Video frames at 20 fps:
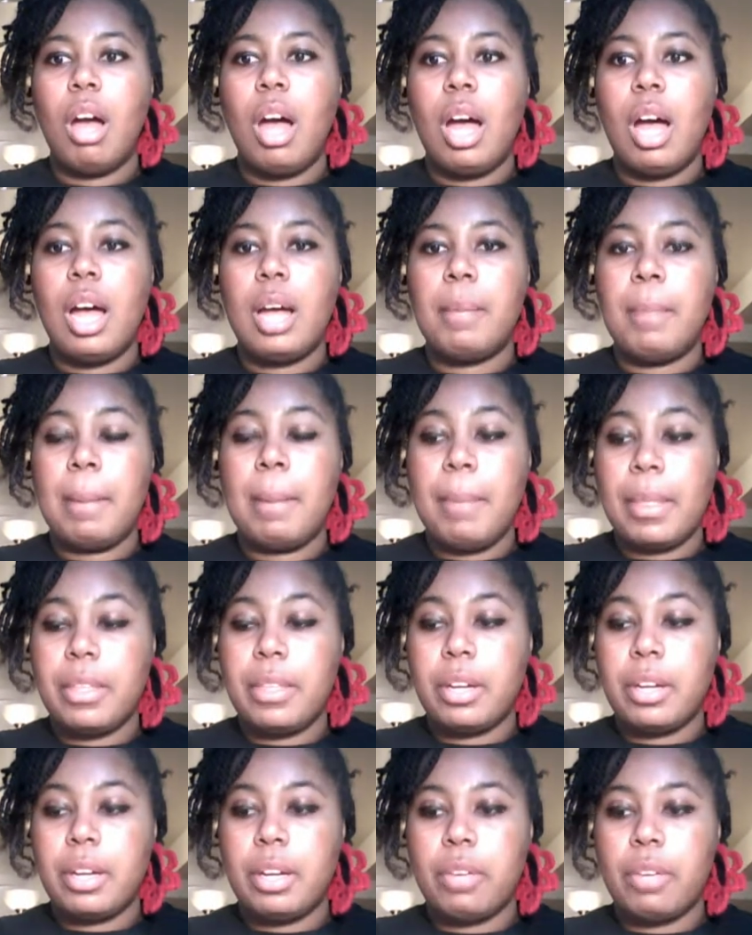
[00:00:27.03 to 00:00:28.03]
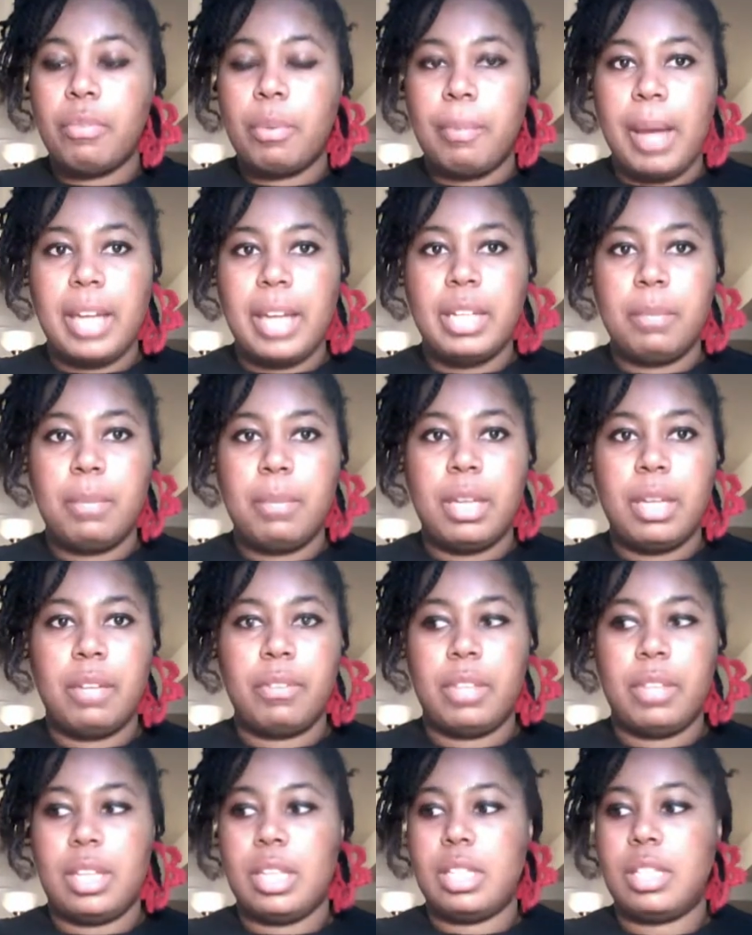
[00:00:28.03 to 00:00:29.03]
My mother reminded me
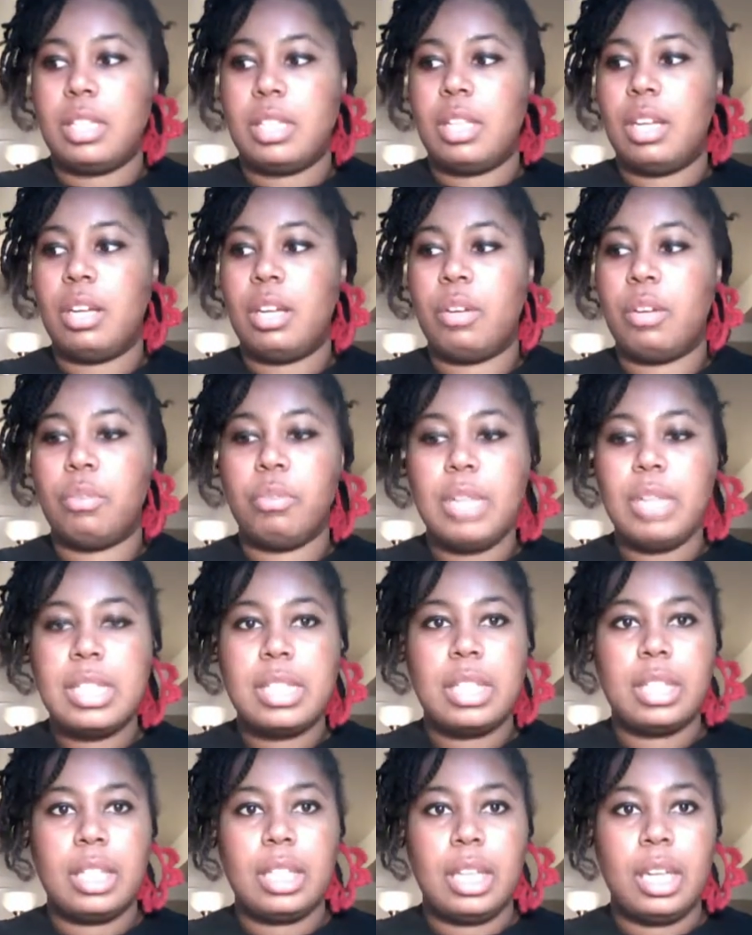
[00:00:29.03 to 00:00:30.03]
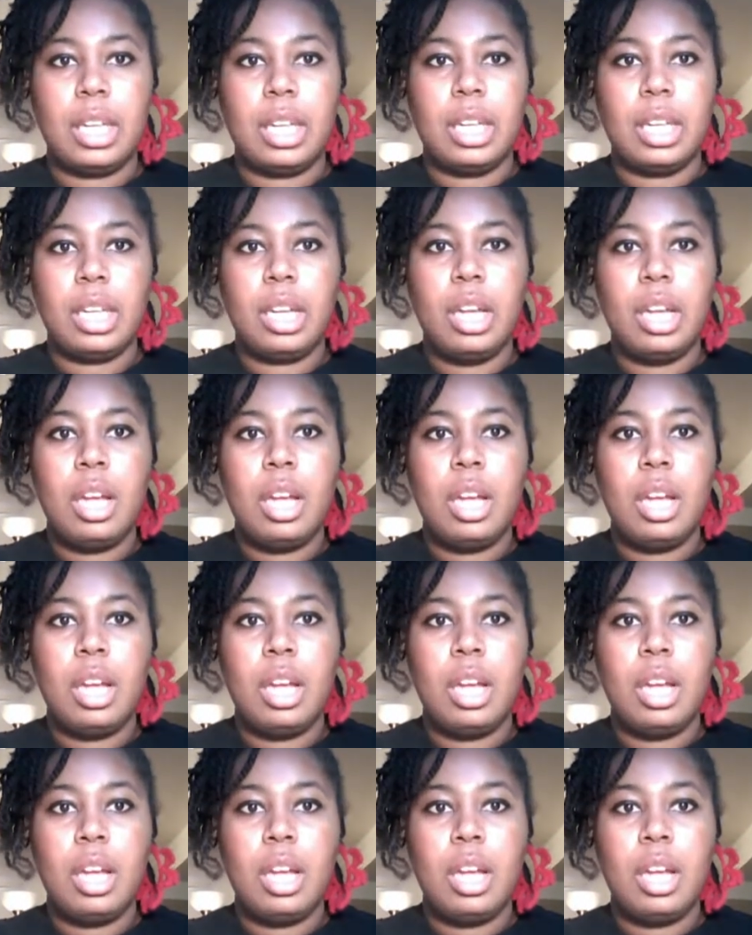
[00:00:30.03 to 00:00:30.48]
of this recently.